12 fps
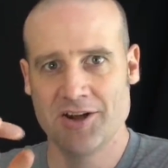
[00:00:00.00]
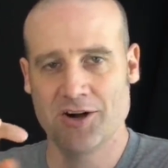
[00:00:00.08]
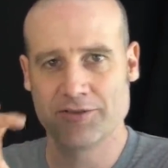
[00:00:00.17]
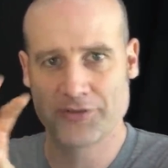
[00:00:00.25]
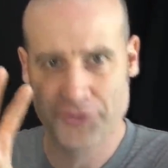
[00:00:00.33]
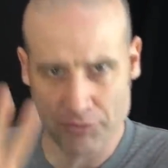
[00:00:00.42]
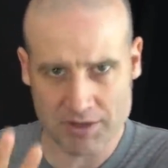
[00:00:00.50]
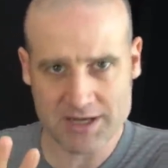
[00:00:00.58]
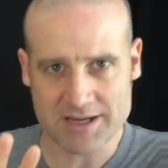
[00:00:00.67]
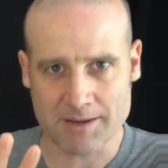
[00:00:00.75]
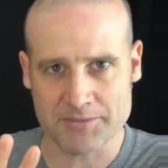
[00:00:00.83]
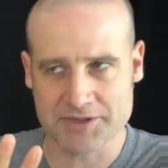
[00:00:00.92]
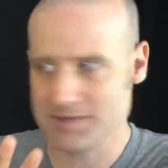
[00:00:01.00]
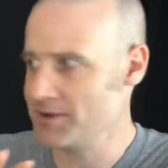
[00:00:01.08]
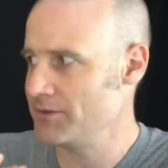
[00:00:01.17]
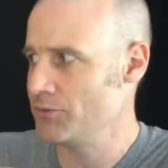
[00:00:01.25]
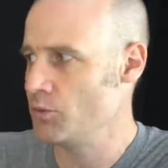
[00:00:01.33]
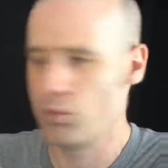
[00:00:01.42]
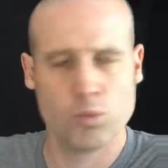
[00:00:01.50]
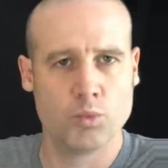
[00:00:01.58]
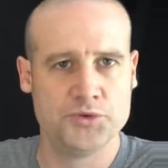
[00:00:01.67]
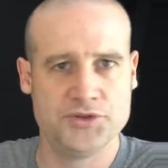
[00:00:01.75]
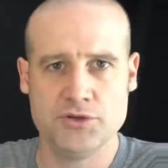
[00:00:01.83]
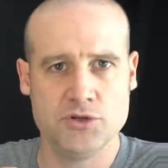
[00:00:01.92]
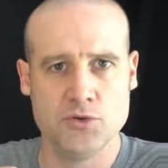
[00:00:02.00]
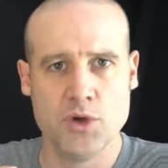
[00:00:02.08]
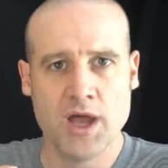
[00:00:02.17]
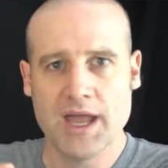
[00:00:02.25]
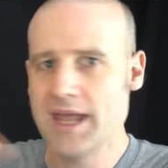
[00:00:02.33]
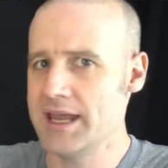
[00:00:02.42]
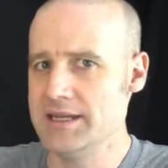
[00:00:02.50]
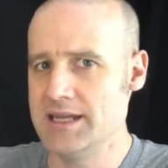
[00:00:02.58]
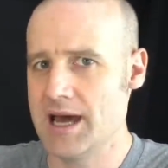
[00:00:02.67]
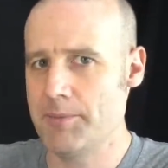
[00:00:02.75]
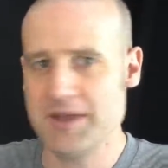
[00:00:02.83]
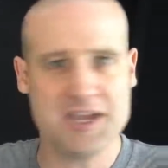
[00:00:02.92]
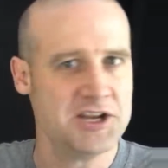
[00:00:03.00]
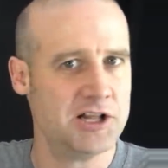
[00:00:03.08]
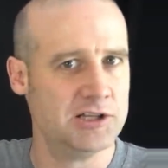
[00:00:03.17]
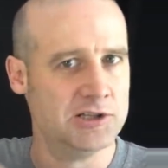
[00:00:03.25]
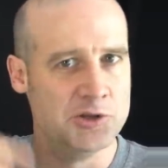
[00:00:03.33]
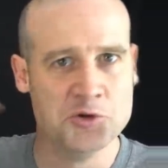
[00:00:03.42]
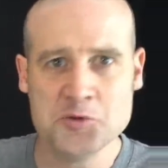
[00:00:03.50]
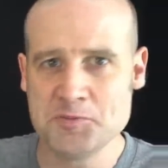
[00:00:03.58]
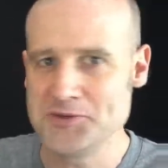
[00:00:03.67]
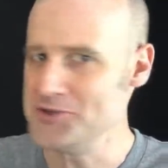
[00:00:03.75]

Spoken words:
of 3 numbers? I mean, do you end up in a loop?